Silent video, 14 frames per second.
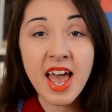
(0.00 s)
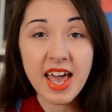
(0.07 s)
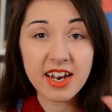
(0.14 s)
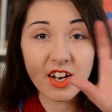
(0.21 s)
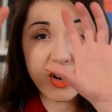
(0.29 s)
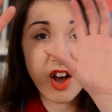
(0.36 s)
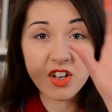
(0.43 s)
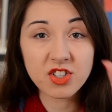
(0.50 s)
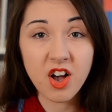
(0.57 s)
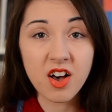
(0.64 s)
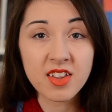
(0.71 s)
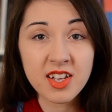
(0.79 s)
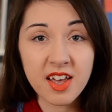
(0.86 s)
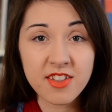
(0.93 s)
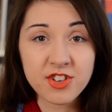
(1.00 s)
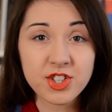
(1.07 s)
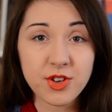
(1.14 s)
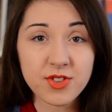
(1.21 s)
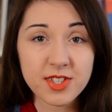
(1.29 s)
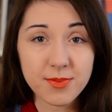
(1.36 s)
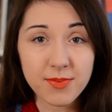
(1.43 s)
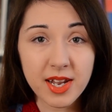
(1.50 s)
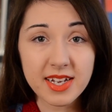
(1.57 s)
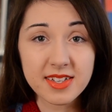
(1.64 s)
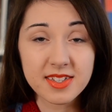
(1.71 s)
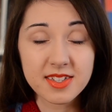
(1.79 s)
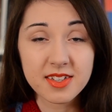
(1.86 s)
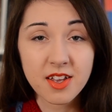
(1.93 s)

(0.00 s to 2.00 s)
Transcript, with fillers: and it locks all the other stones in place.